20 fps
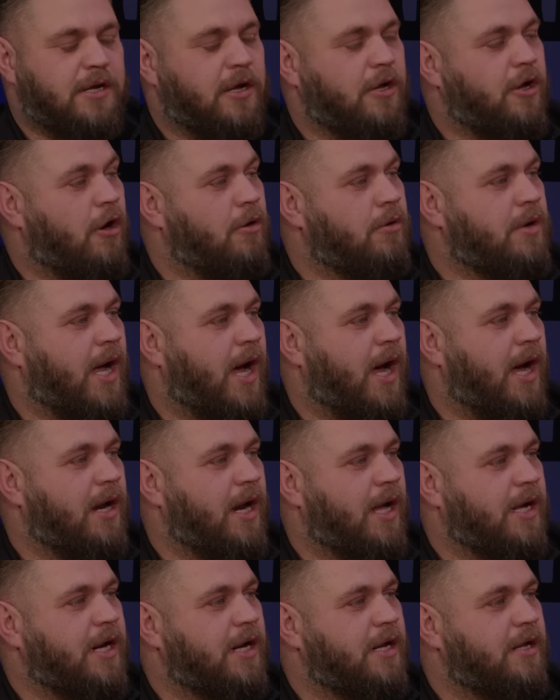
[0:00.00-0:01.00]
was like a go
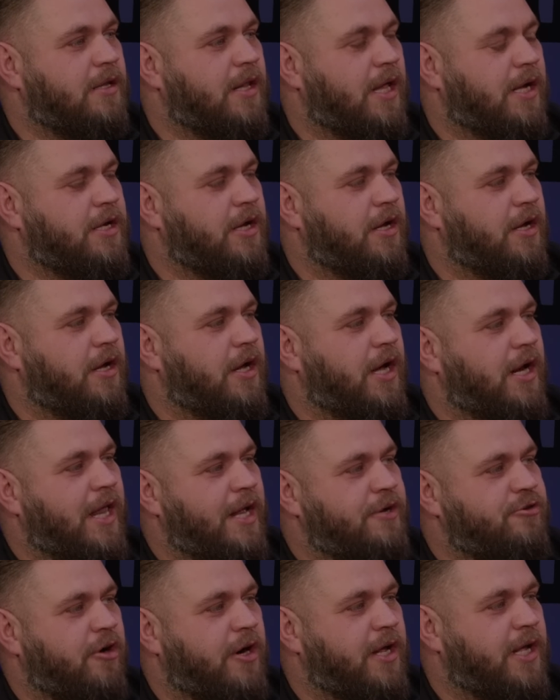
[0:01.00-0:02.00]
kart, like a like what? a
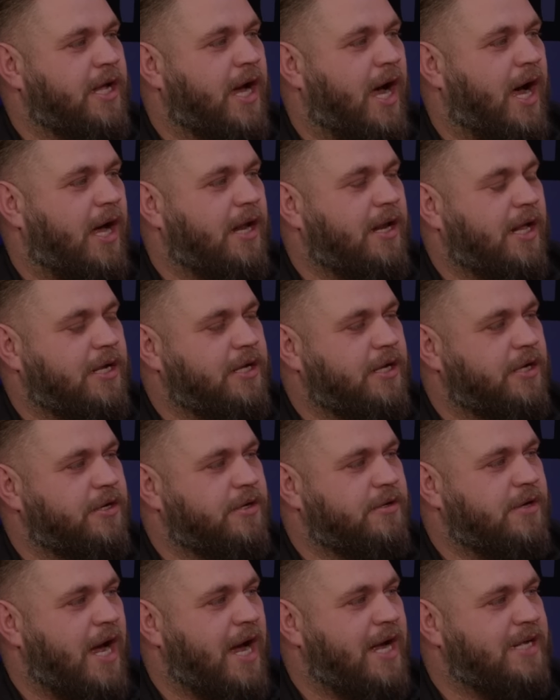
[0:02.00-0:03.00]
electronic car, like
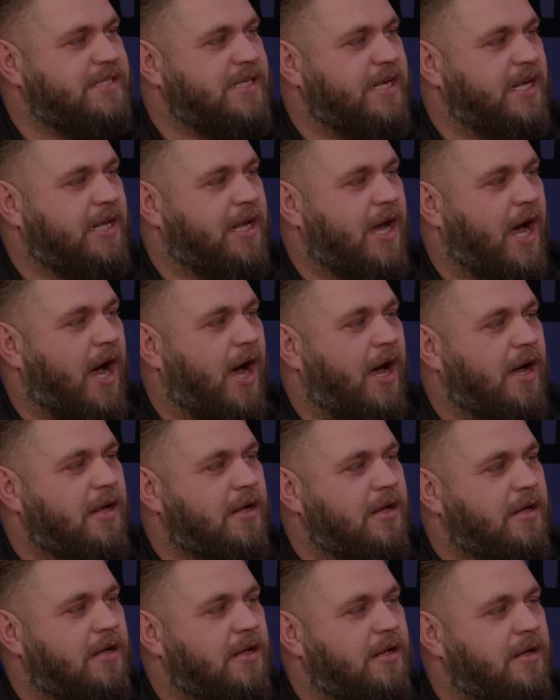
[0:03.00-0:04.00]
a RC for? car. What was he